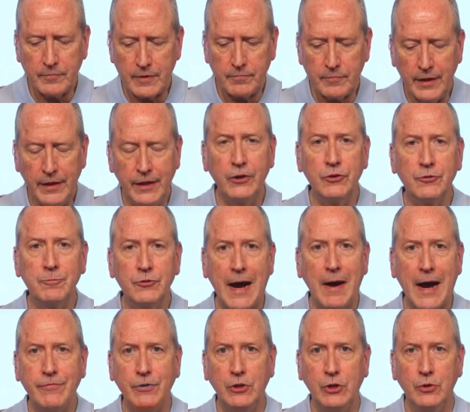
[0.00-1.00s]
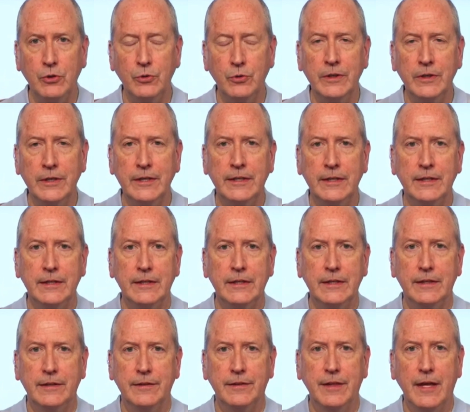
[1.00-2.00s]
it is my view
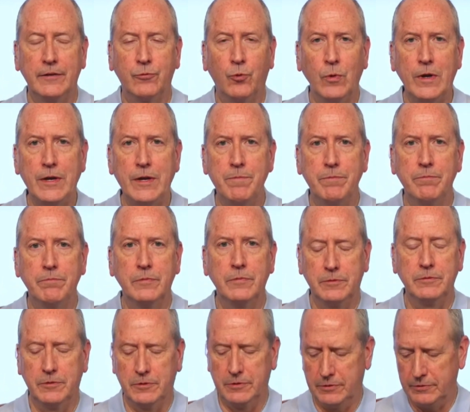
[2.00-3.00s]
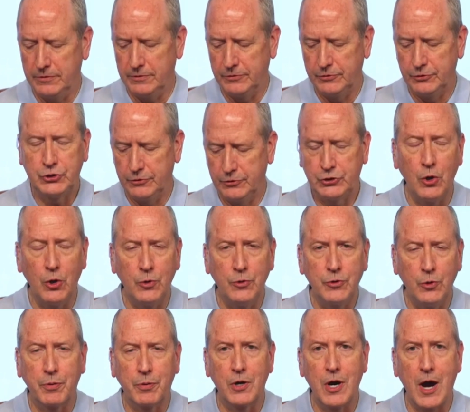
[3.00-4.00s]
that if we show
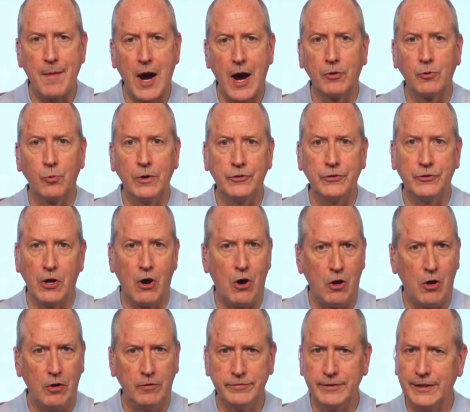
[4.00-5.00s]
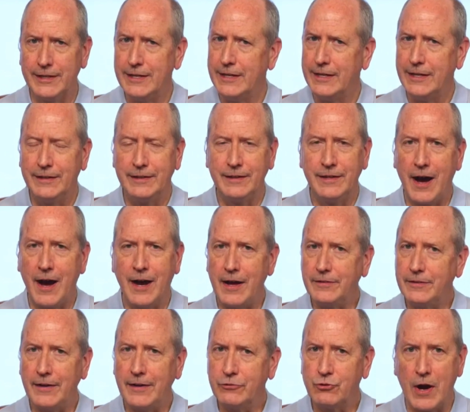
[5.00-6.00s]
the proper resolve,
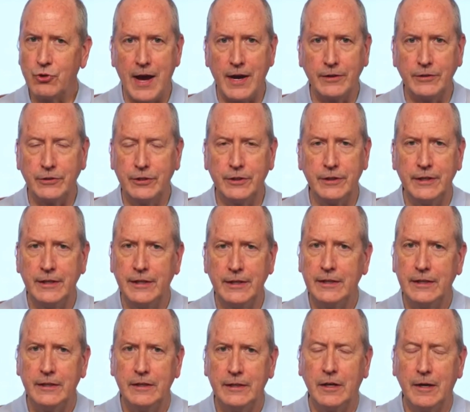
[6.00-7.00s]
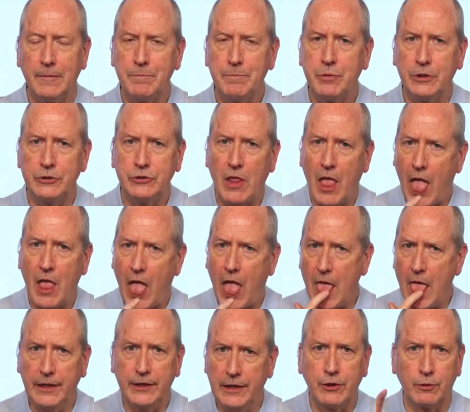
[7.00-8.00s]
not trying to
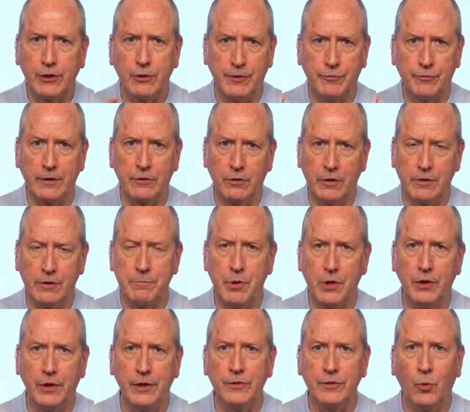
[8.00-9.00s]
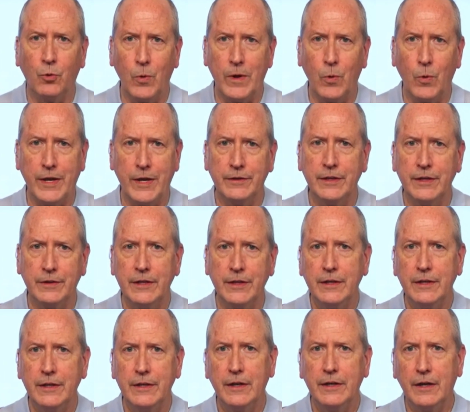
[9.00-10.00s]
lick your finger and put it in the wind,
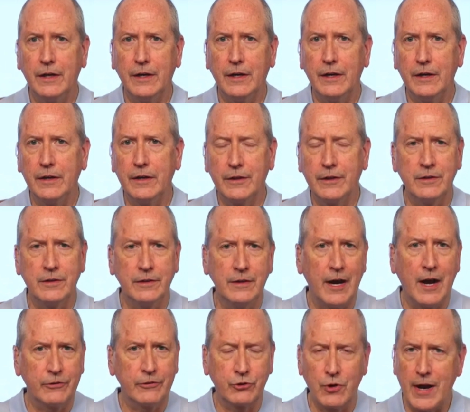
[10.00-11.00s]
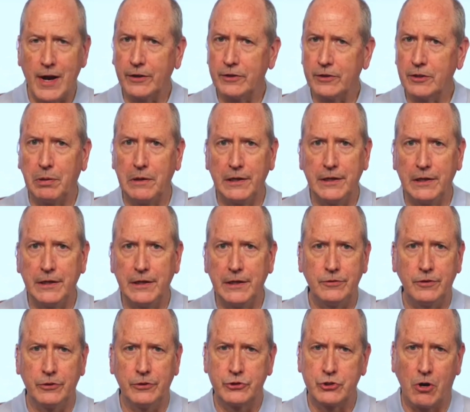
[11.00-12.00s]
and not trying to
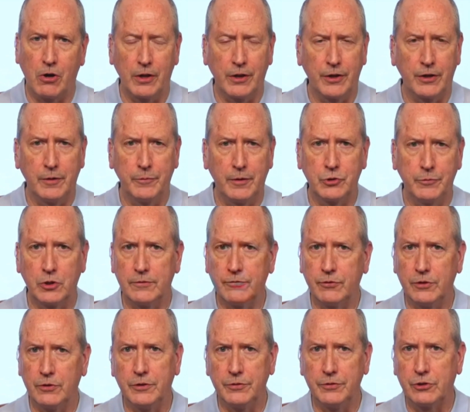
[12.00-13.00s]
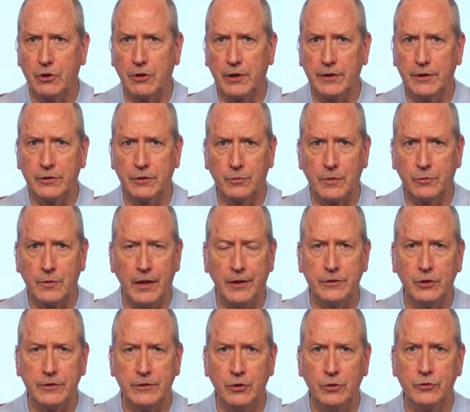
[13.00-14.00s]
please the Charlotte Observer and the
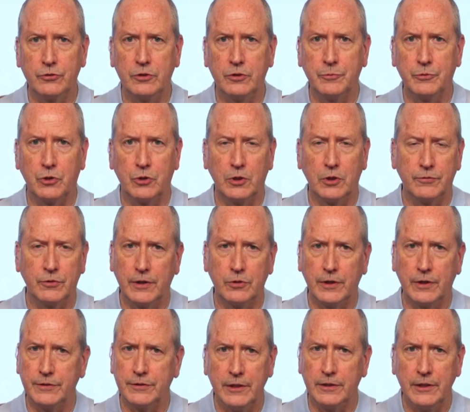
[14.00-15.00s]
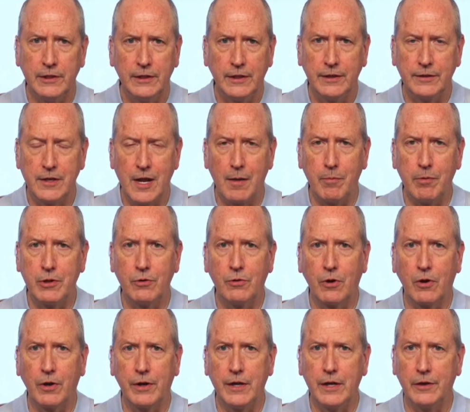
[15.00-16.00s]
Raleigh News and Observer and
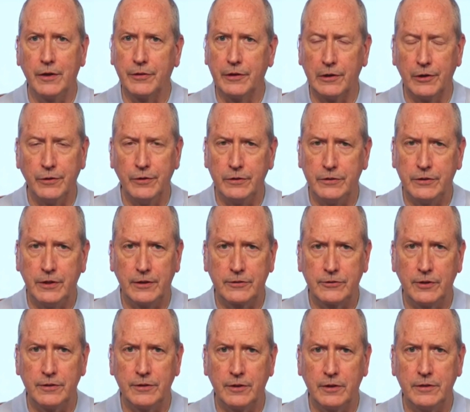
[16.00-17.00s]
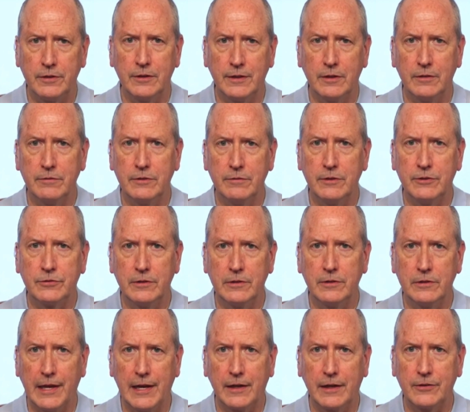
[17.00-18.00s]
WREL, the lunatics in
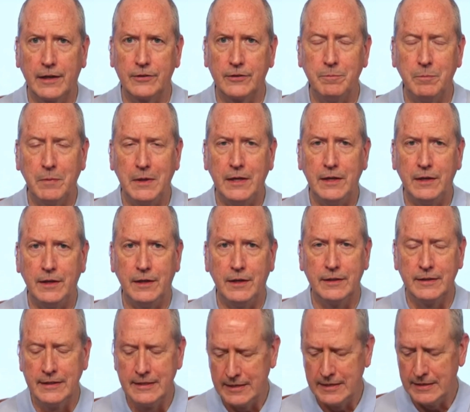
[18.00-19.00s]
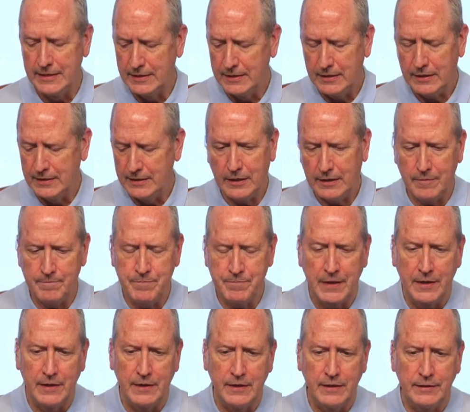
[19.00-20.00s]
the legacy media,
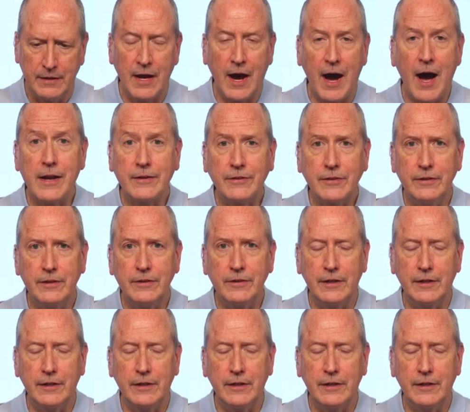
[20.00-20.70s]
not